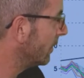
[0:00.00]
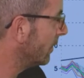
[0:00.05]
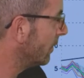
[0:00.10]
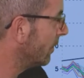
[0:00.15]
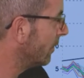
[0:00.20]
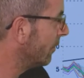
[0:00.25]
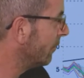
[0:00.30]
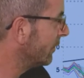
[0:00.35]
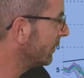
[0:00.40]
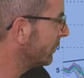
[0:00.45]

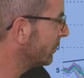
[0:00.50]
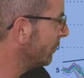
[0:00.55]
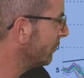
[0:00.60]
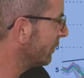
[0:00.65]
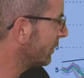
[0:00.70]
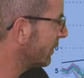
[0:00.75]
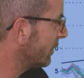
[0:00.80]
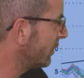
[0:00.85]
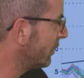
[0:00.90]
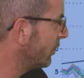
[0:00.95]
On this one,
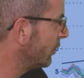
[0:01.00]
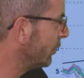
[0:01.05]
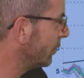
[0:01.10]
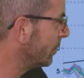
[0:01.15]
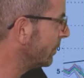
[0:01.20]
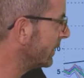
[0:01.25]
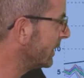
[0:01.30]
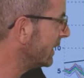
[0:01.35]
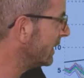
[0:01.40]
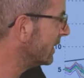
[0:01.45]
there
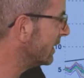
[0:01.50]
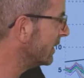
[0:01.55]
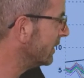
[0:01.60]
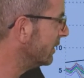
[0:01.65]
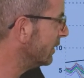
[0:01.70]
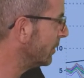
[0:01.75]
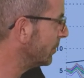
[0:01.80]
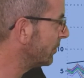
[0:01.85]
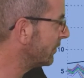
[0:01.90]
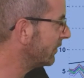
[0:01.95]
could be an
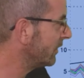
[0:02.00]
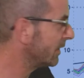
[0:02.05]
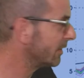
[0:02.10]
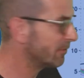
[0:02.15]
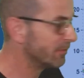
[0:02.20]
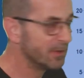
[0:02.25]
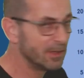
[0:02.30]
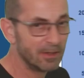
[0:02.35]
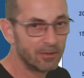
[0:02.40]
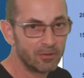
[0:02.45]

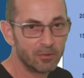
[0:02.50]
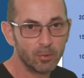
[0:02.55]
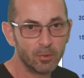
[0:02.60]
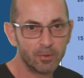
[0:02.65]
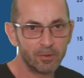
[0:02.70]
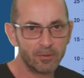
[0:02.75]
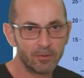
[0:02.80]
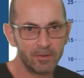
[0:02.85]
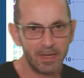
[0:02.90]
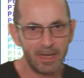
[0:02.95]
uptick there
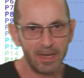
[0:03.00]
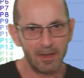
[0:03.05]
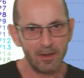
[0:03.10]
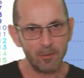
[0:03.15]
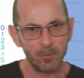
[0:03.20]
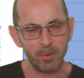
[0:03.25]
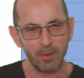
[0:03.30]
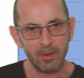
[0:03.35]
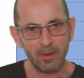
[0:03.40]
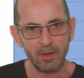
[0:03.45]
towards the
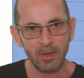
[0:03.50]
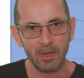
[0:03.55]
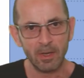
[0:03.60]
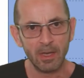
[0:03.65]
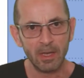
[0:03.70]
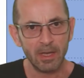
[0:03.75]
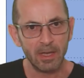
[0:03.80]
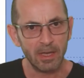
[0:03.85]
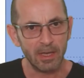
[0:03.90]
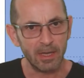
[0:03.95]
end, but
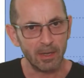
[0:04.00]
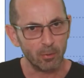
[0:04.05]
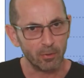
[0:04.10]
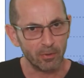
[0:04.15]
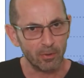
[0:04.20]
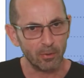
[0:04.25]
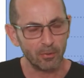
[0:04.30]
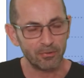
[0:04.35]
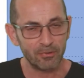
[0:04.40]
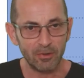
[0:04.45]
it would
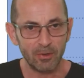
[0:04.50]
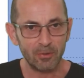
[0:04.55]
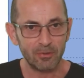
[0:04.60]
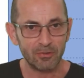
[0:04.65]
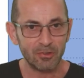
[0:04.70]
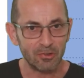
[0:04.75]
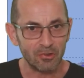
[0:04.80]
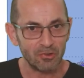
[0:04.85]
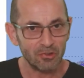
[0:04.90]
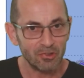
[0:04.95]
also
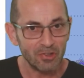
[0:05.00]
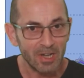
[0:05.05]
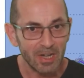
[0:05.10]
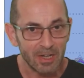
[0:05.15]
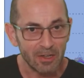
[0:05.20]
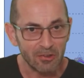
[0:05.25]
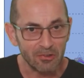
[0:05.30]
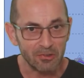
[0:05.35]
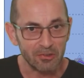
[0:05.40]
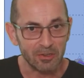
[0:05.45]

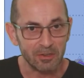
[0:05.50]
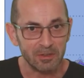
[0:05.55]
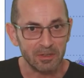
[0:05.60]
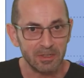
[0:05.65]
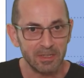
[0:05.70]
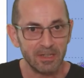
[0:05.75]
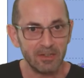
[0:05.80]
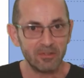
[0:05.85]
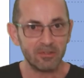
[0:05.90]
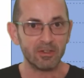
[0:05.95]
suggest at
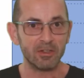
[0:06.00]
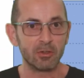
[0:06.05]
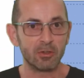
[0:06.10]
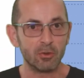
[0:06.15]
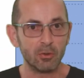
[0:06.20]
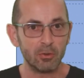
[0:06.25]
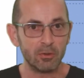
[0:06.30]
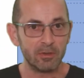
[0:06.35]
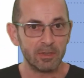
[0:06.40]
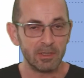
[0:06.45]
least a
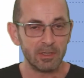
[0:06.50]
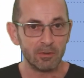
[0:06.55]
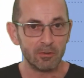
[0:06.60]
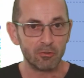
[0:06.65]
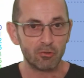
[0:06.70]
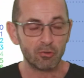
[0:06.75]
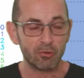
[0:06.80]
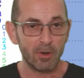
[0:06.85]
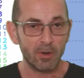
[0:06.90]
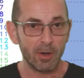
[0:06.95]
good deal
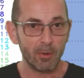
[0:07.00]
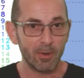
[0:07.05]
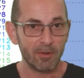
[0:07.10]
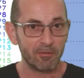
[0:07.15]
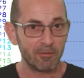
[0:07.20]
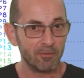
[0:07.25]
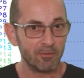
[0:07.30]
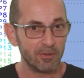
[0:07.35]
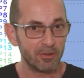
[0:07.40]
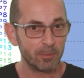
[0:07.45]
of dry
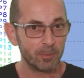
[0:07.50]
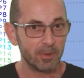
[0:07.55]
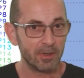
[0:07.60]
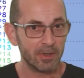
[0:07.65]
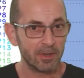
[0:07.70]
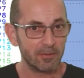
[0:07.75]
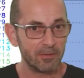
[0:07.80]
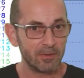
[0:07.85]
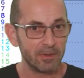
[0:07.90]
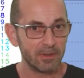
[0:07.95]
weather in this
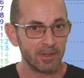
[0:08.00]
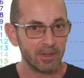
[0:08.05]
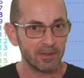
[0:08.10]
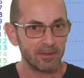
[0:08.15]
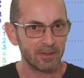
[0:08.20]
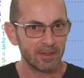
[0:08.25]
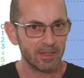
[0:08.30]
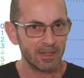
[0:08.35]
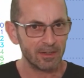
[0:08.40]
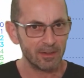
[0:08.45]
part of the
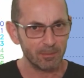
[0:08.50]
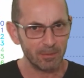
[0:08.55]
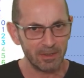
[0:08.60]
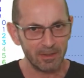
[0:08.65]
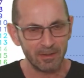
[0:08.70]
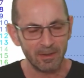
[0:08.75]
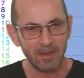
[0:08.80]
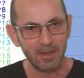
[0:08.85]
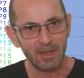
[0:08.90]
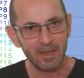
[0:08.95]
United Kingdom.
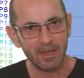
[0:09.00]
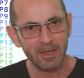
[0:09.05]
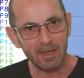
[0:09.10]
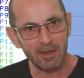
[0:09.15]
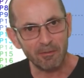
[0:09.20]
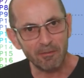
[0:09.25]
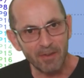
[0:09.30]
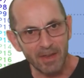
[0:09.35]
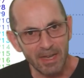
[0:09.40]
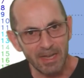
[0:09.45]
And
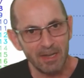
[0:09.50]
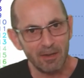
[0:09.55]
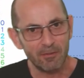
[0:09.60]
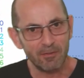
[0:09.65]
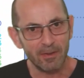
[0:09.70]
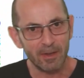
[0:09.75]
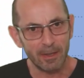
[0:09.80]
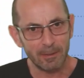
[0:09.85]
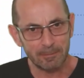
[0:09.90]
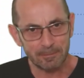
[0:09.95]
if
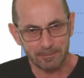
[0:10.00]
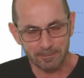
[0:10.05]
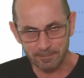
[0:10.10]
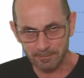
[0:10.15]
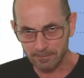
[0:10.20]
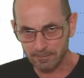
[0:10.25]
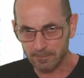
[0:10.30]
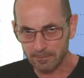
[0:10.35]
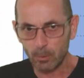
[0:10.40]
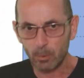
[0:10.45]
anything,
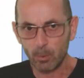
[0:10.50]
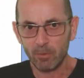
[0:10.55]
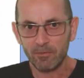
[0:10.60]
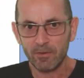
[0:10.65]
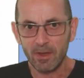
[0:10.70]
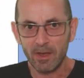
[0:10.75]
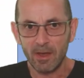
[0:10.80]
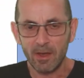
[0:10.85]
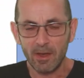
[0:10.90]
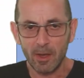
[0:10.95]
with
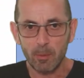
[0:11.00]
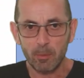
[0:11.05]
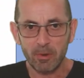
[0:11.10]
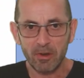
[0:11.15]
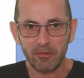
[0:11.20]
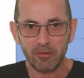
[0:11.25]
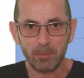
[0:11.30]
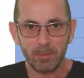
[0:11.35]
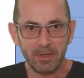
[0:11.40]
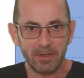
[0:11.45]
high
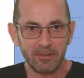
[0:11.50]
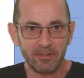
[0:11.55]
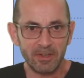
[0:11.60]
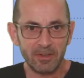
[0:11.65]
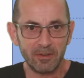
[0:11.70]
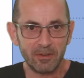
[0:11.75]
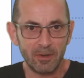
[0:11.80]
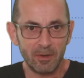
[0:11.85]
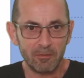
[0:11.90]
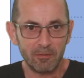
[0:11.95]
pressure being
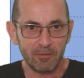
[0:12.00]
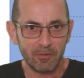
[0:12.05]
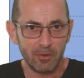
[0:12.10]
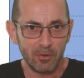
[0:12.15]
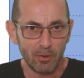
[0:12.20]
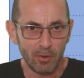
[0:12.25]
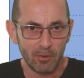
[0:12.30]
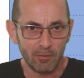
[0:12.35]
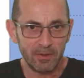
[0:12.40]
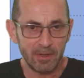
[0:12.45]
centred over the
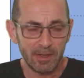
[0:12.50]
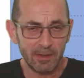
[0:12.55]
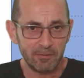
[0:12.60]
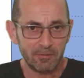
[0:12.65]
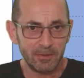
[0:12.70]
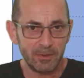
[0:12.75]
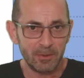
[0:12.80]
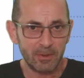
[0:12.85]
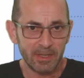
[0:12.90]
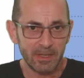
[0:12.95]
northern
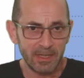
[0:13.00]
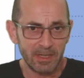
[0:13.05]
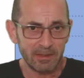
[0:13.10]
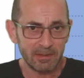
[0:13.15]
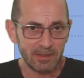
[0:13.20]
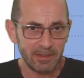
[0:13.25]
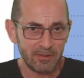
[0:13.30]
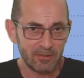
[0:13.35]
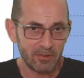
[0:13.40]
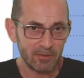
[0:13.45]
half of the UK,
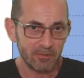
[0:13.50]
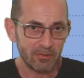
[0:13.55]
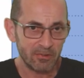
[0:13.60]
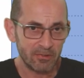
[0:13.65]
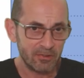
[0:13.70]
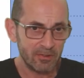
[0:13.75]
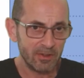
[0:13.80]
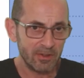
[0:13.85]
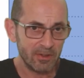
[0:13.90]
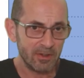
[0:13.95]
at least at the
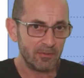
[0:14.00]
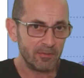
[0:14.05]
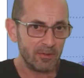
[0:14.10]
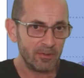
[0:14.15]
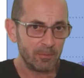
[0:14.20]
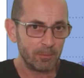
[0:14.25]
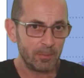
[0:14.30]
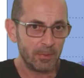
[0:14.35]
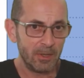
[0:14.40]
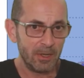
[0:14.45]
start of
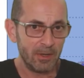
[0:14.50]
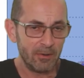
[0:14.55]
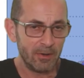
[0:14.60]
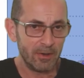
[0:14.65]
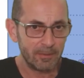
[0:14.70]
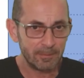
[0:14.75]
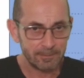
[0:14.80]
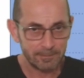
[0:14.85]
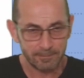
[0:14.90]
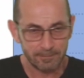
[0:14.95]
this period,